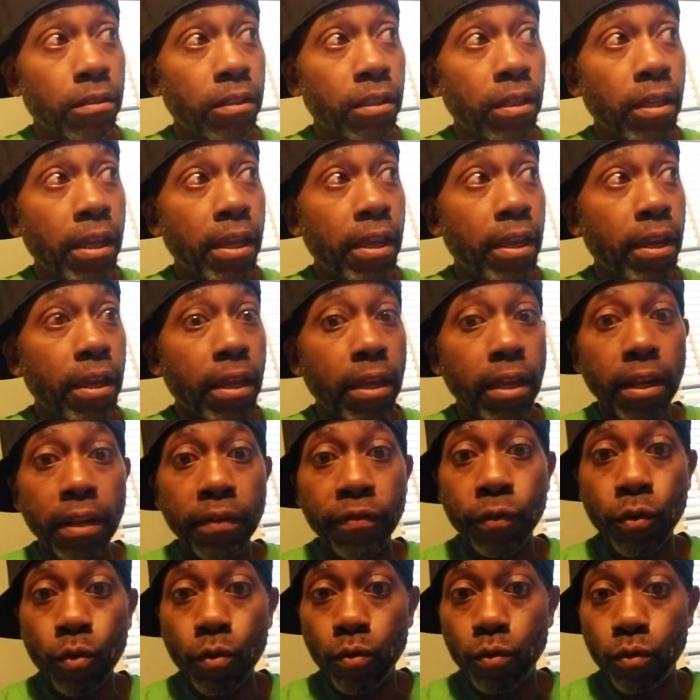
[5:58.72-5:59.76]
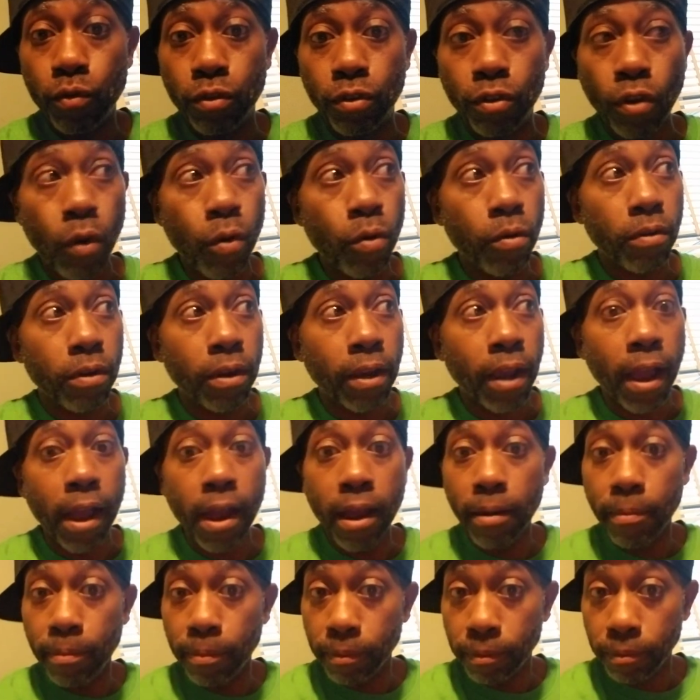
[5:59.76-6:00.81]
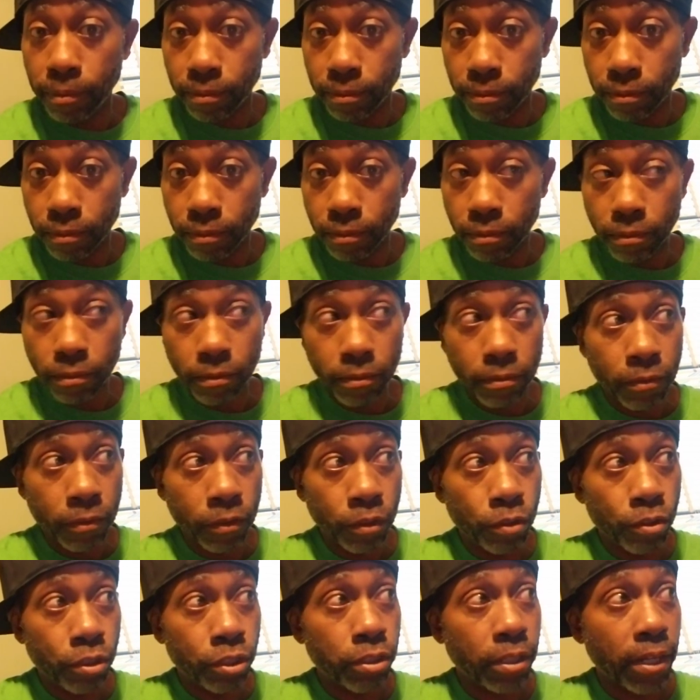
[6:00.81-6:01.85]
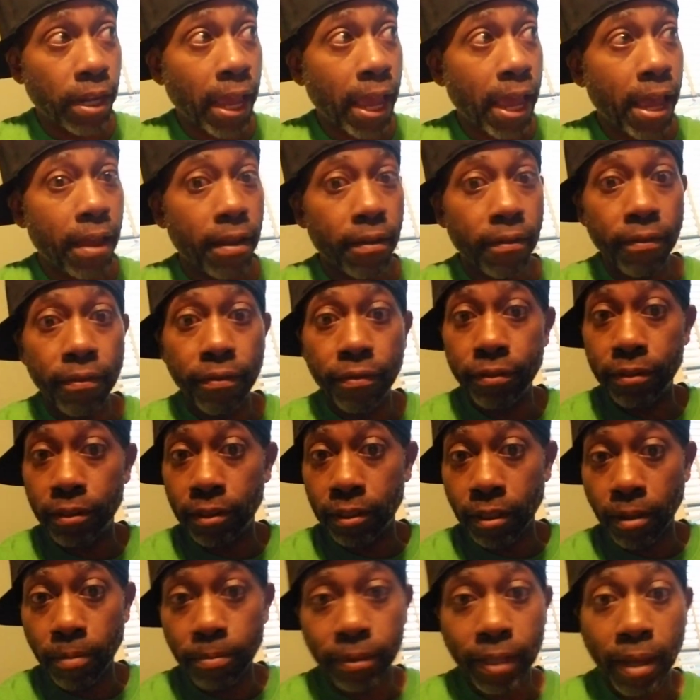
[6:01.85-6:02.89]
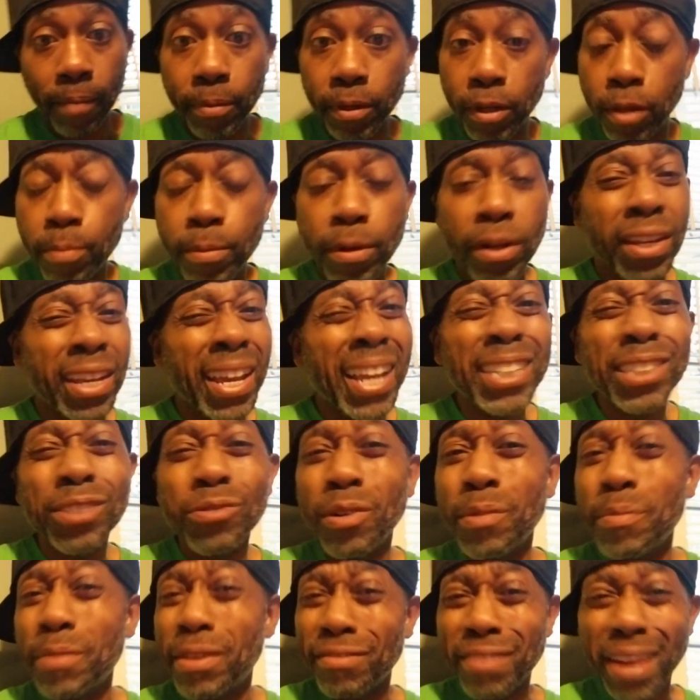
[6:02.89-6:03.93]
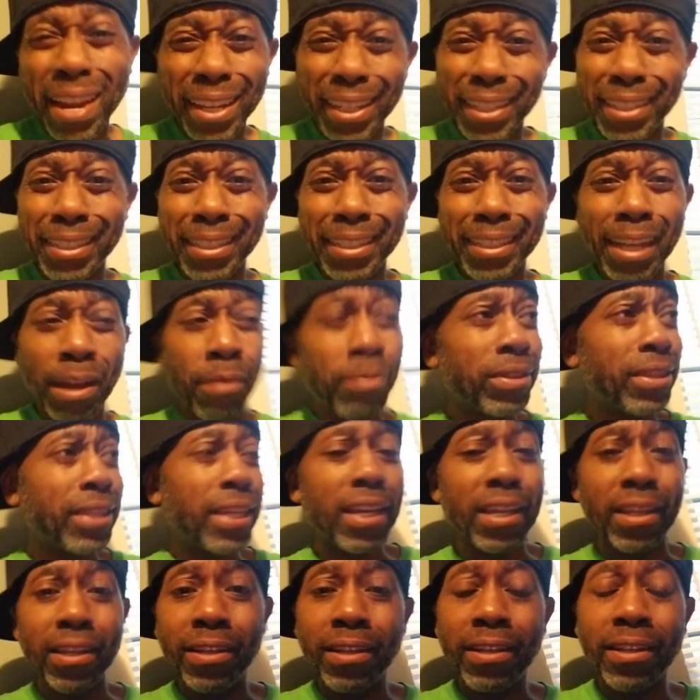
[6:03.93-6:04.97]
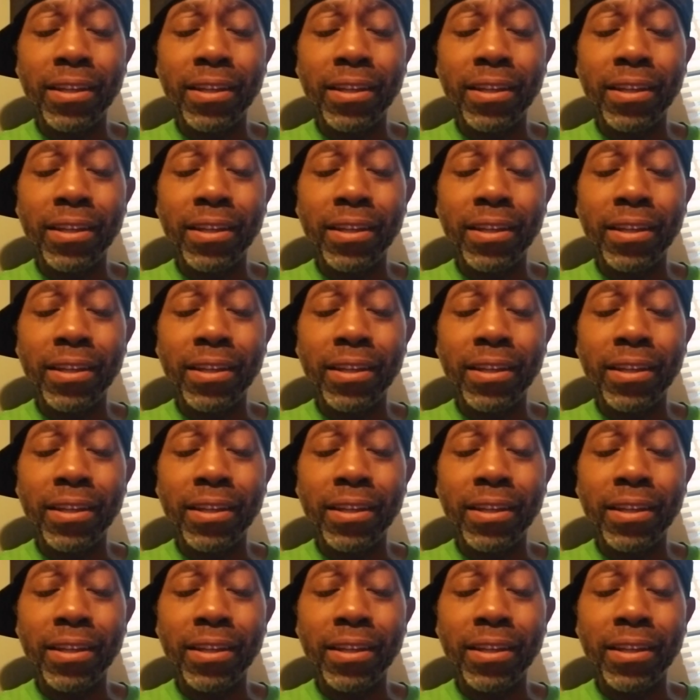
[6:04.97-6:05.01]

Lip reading: And if you don't come, you should have some type of communication with me, right? I would think.